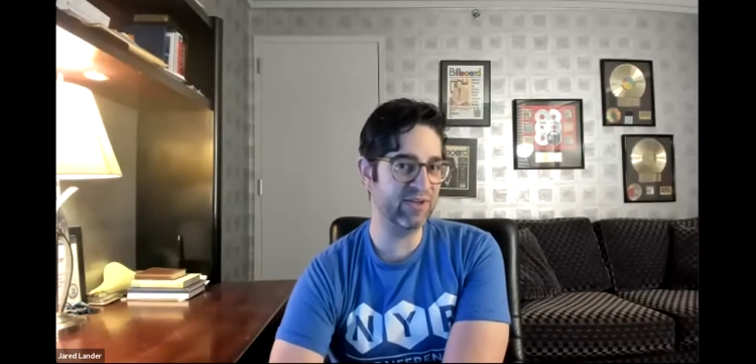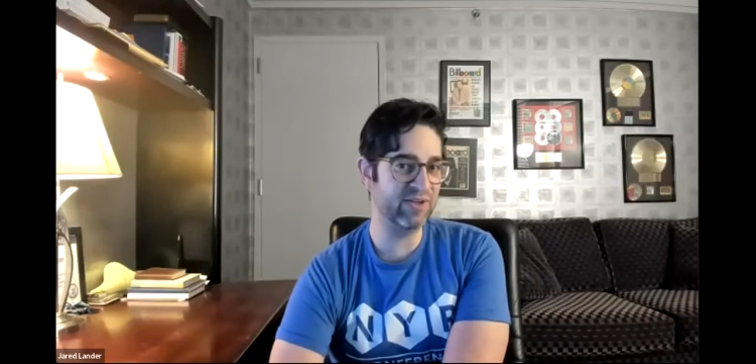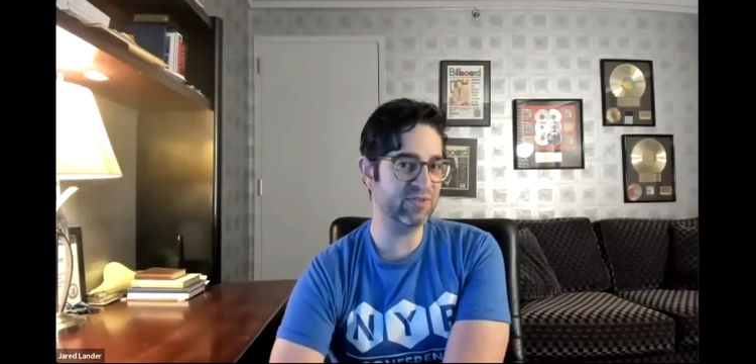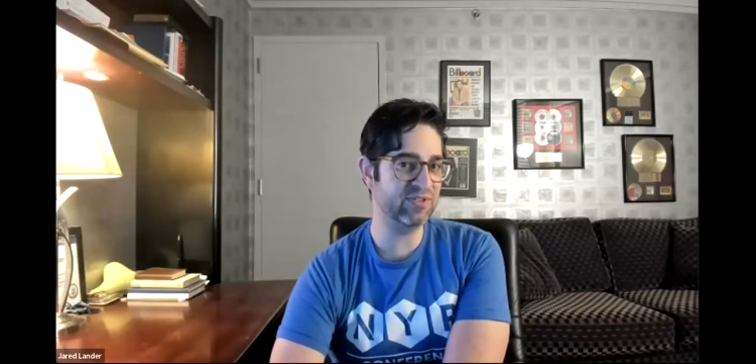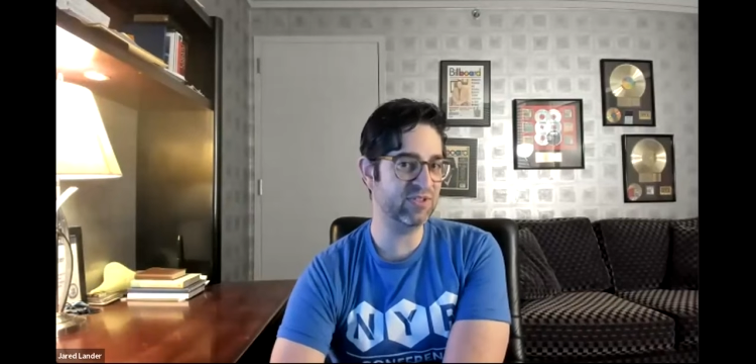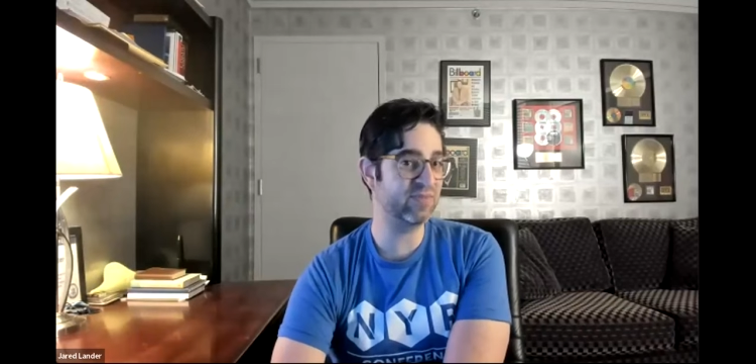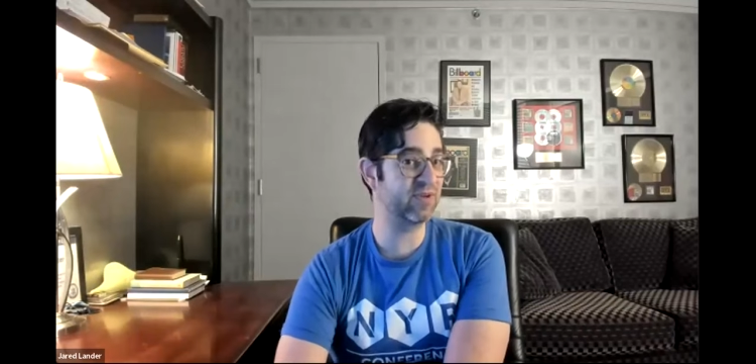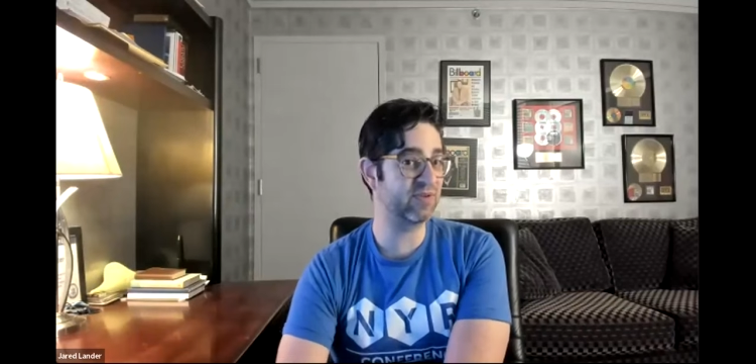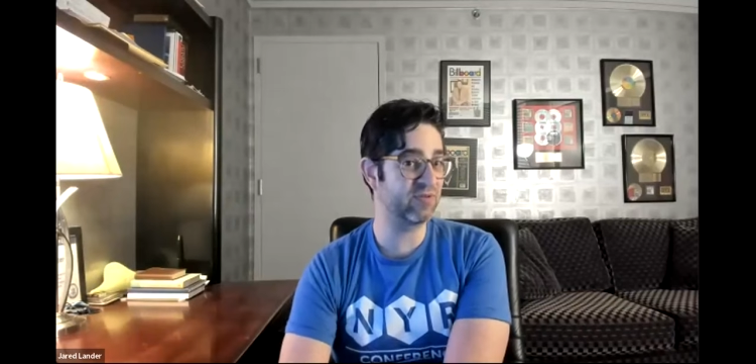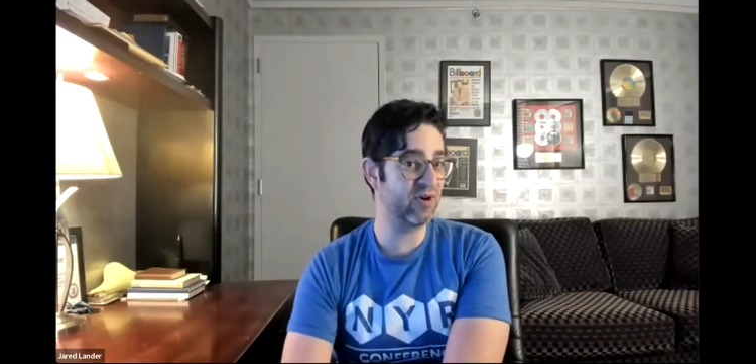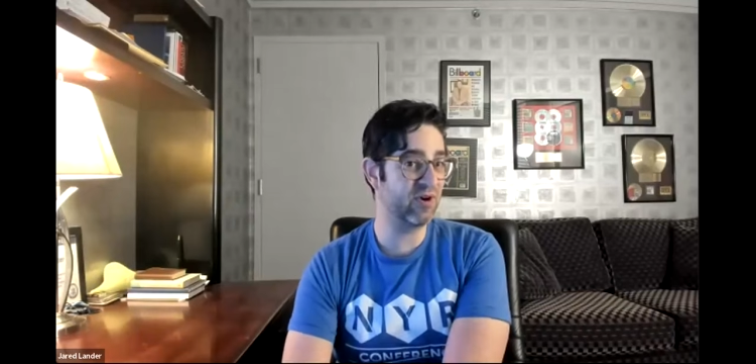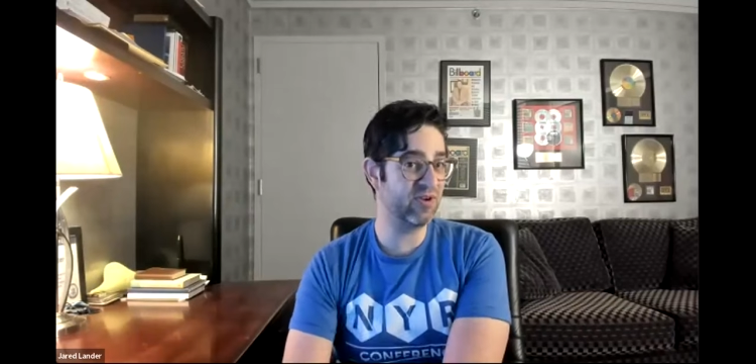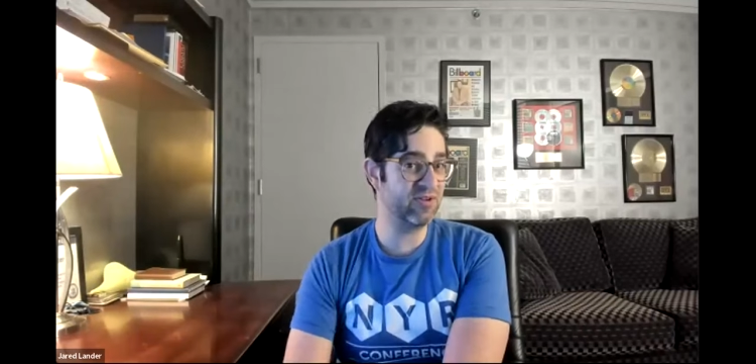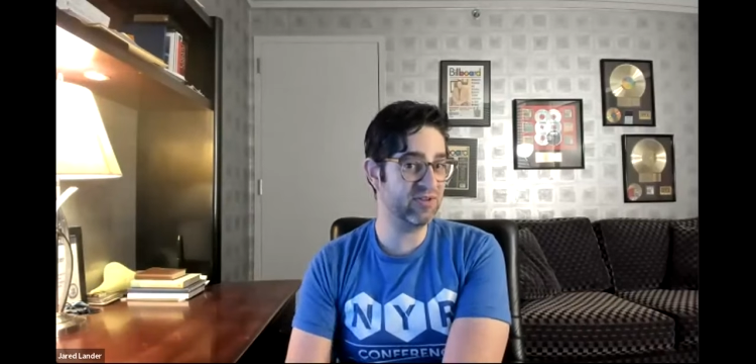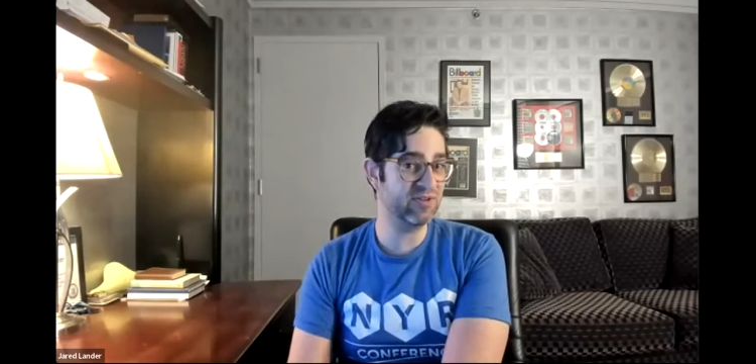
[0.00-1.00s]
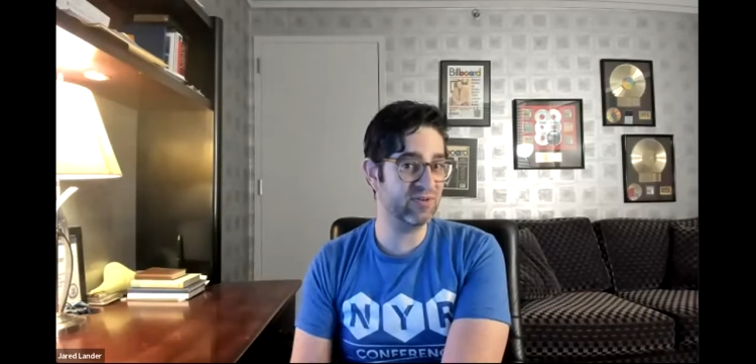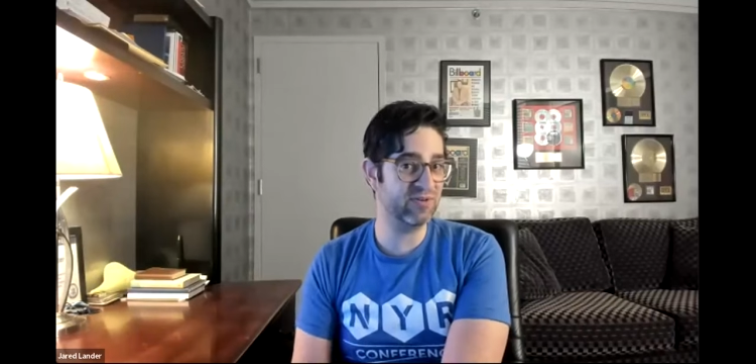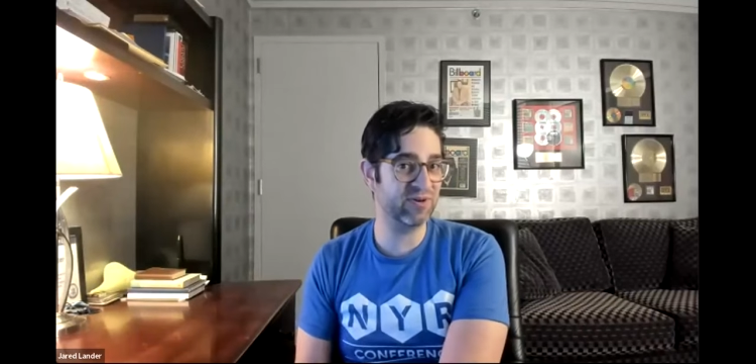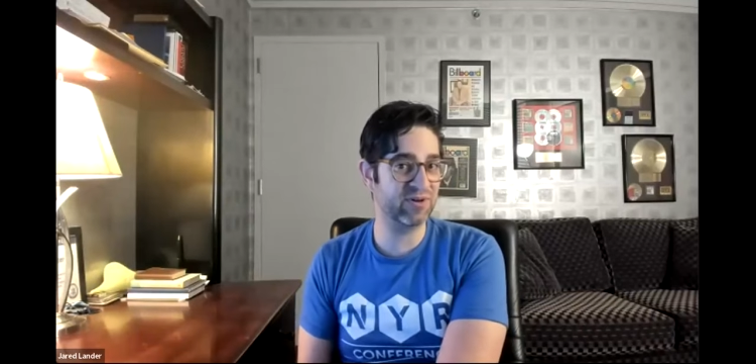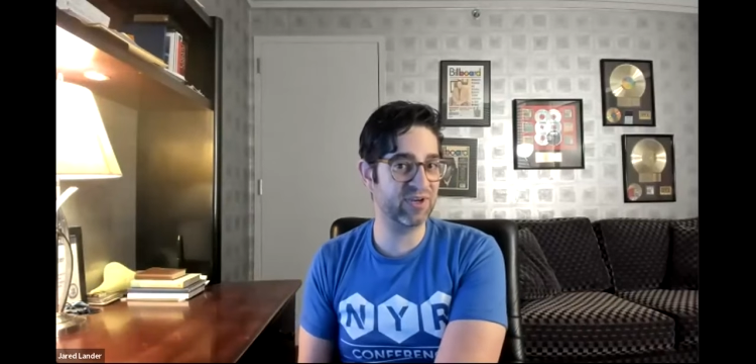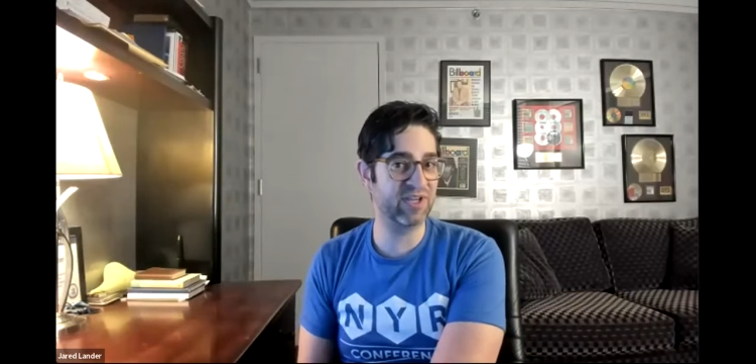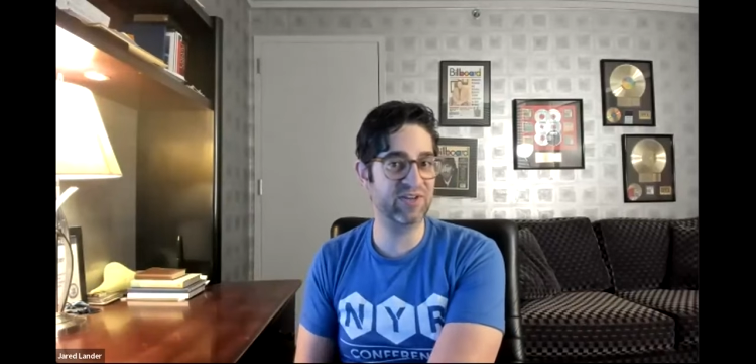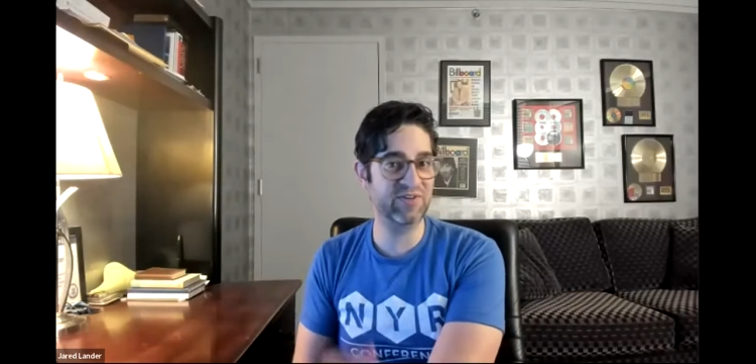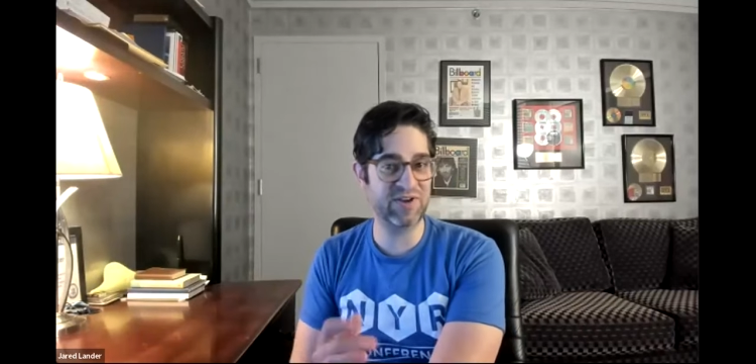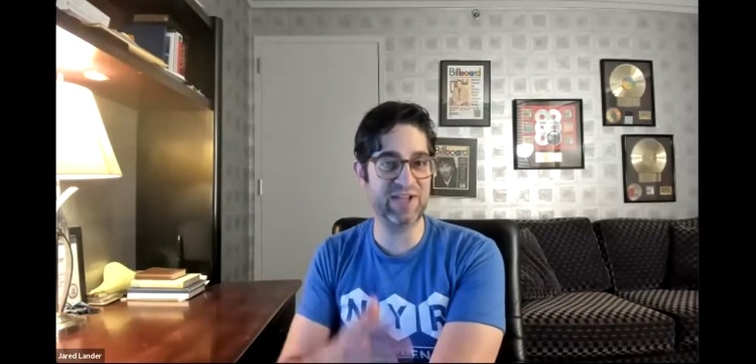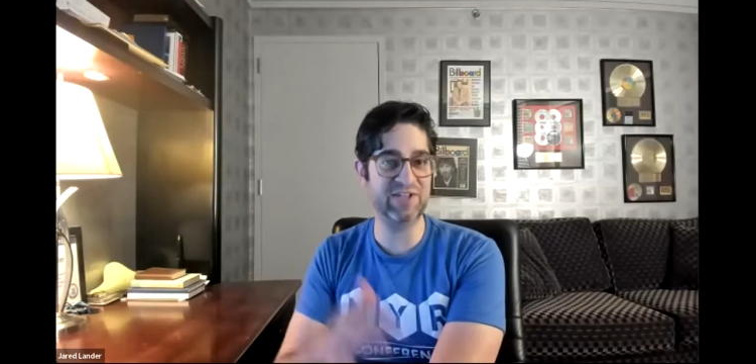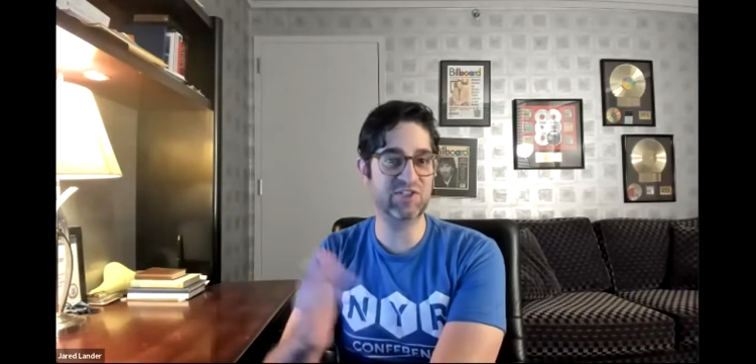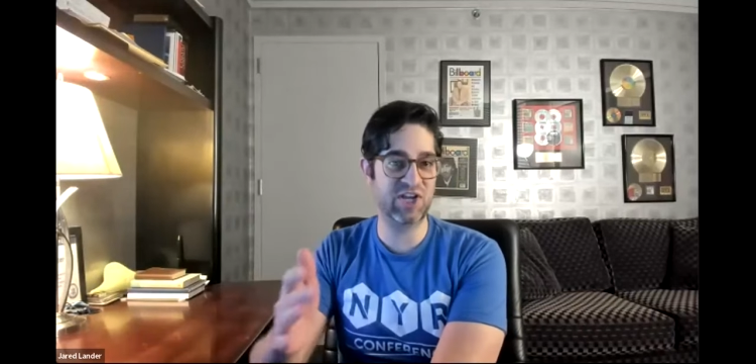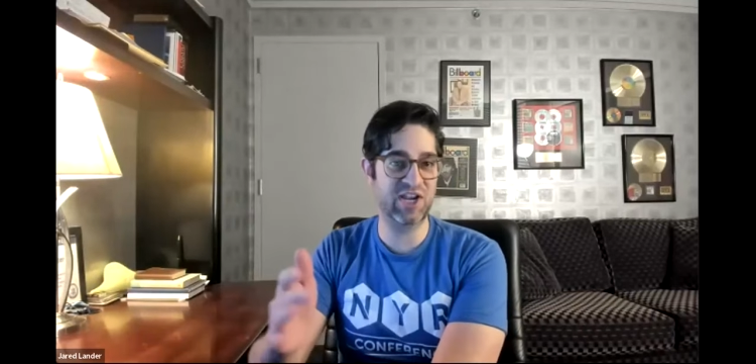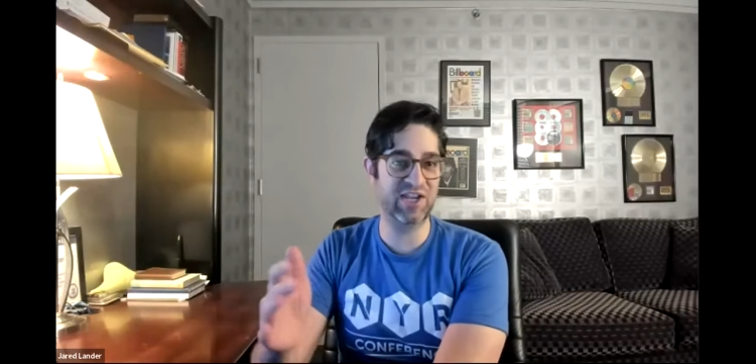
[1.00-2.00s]
Am I doing something wrong or can you
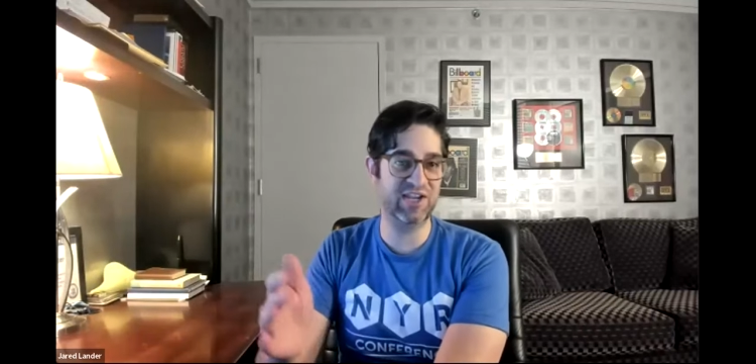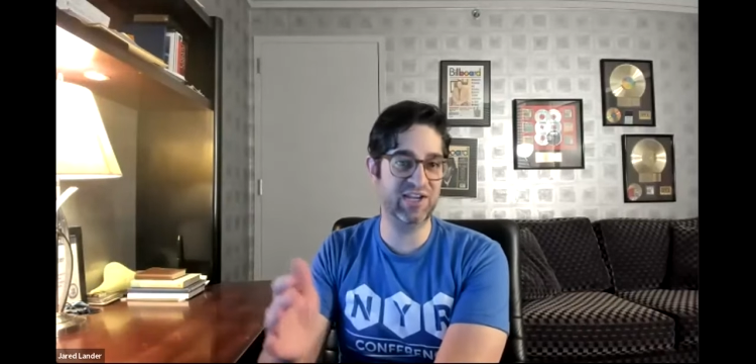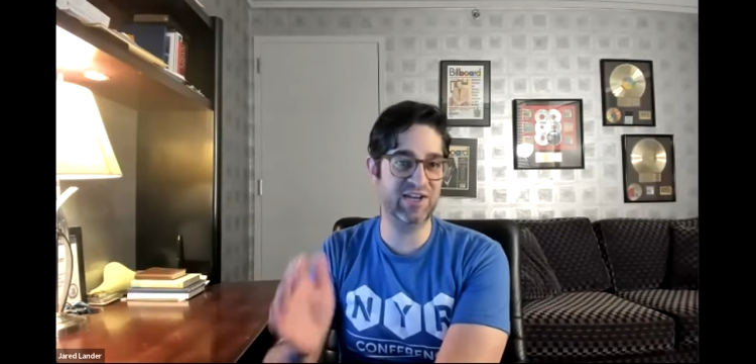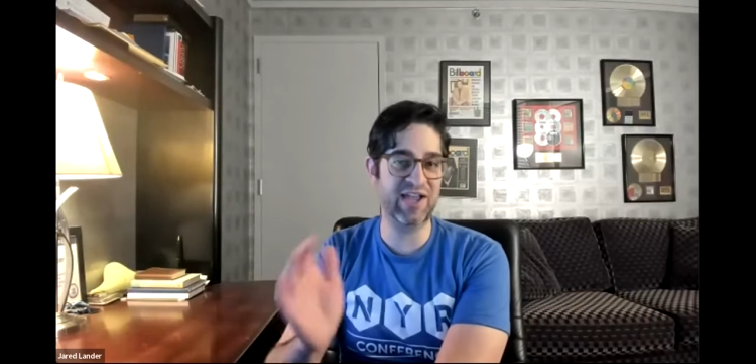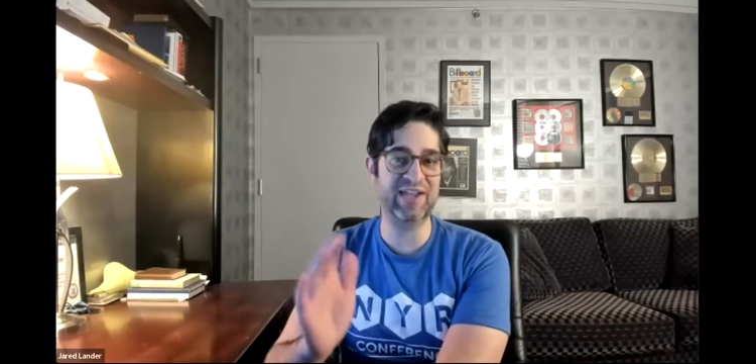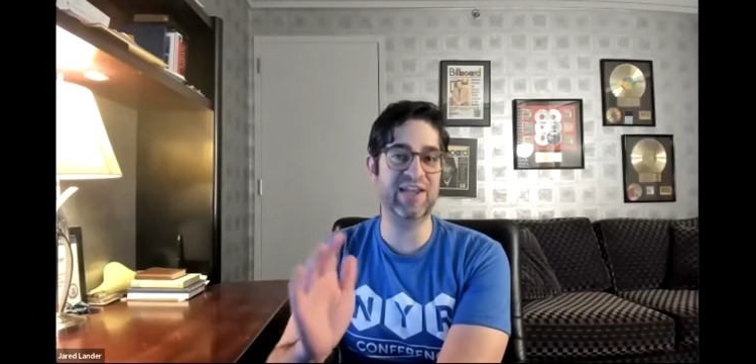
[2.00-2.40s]
not chain,